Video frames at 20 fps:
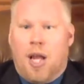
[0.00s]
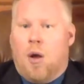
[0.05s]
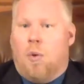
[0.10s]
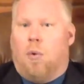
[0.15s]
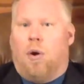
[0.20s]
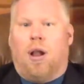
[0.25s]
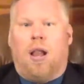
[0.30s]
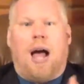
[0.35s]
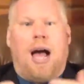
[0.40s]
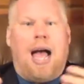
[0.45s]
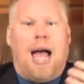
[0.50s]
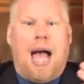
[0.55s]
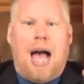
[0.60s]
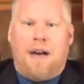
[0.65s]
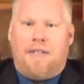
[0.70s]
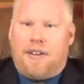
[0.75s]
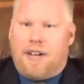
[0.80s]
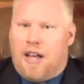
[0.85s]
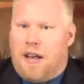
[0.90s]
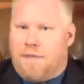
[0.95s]
Will I
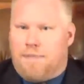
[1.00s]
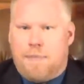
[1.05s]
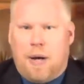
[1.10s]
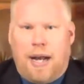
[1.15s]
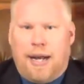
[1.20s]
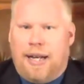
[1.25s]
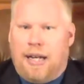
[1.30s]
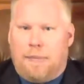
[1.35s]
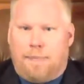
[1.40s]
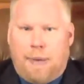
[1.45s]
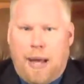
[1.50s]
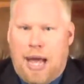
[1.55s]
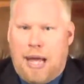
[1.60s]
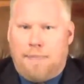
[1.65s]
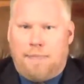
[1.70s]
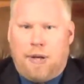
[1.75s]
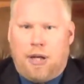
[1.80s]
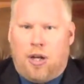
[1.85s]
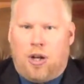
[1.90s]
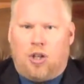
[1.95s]
have enough money to pay
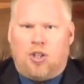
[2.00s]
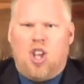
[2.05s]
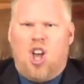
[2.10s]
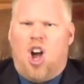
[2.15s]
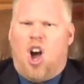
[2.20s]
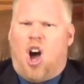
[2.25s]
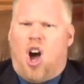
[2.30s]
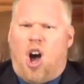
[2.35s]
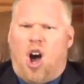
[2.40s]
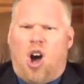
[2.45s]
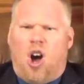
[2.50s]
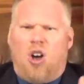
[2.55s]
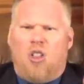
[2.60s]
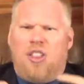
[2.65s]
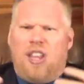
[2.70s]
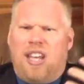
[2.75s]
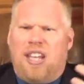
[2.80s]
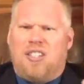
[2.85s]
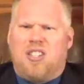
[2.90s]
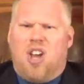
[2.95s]
bills? All
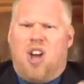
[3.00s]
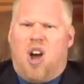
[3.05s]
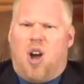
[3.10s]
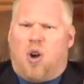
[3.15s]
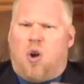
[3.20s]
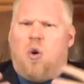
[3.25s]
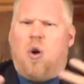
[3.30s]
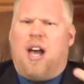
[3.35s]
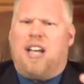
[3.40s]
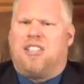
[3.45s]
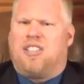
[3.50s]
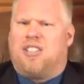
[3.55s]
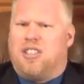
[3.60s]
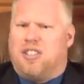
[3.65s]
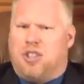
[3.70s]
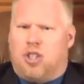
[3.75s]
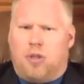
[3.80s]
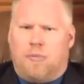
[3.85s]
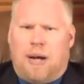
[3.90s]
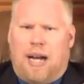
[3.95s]
these
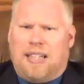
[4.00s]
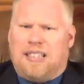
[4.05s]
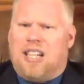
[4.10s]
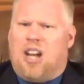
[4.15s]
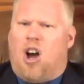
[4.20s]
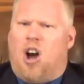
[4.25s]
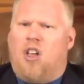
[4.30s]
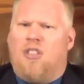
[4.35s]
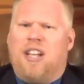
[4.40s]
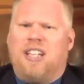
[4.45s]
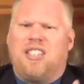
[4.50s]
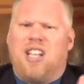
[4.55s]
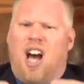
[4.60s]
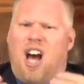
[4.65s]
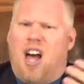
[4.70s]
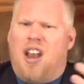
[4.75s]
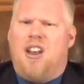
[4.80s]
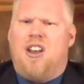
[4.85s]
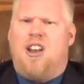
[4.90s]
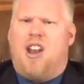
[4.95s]
questions, you might say, all these
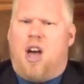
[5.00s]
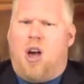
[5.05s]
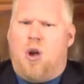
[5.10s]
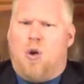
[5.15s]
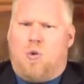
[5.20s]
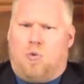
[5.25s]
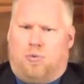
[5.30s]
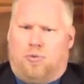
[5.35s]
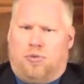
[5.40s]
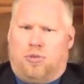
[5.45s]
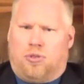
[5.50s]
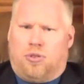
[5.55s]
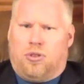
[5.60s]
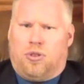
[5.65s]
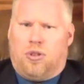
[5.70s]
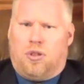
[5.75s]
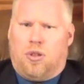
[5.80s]
unknowns.